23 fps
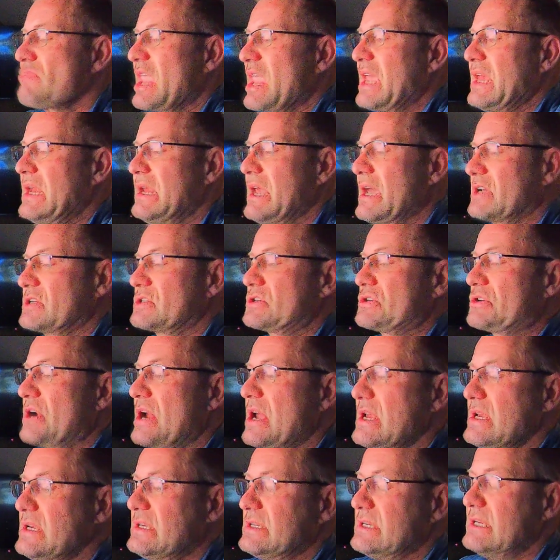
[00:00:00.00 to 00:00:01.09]
index
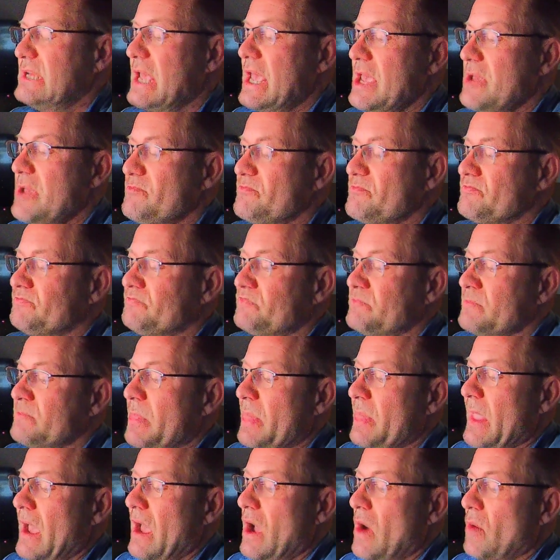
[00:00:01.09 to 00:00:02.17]
trade today.
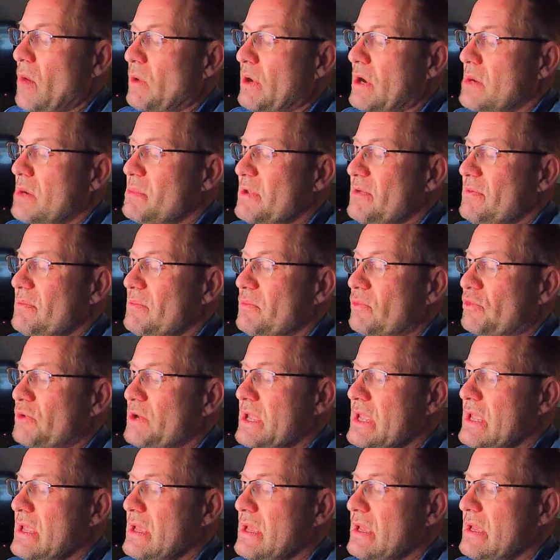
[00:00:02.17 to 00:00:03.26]
We're going to be
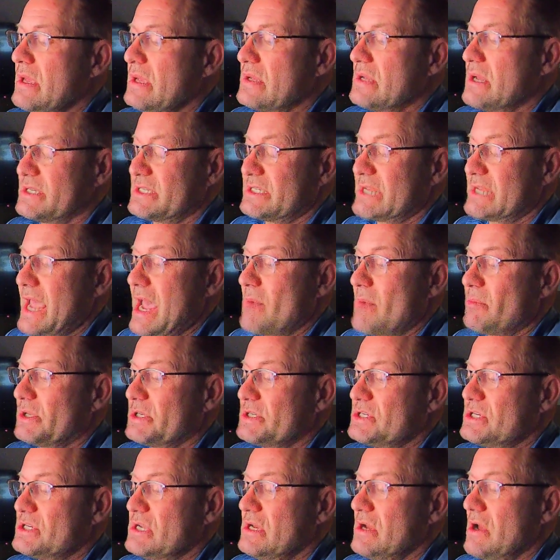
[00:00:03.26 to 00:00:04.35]

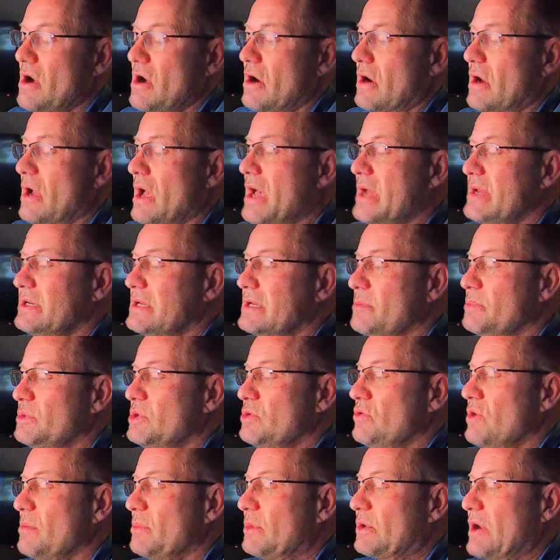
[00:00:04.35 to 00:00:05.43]
re-establishing our
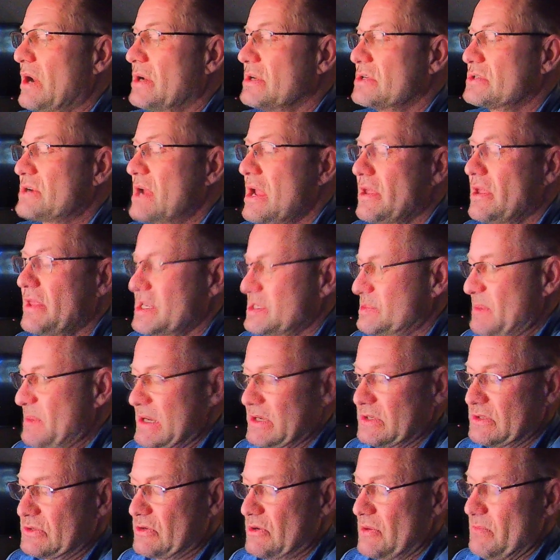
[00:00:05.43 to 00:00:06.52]
IWM credit strangle. That's
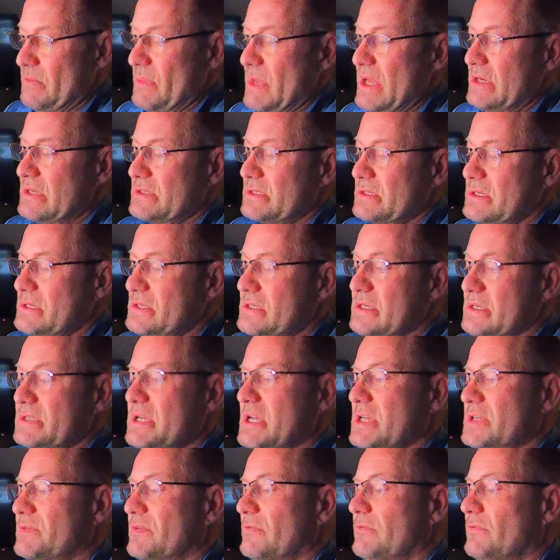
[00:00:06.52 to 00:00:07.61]
been tremendously
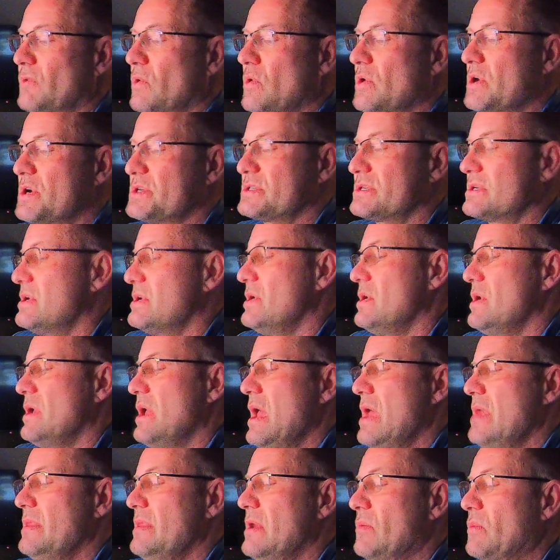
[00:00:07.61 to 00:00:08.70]
successful for us.
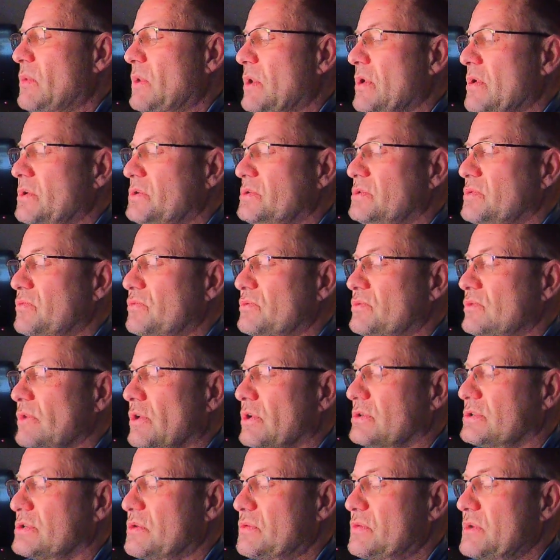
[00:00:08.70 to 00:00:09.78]
And then we're going to look to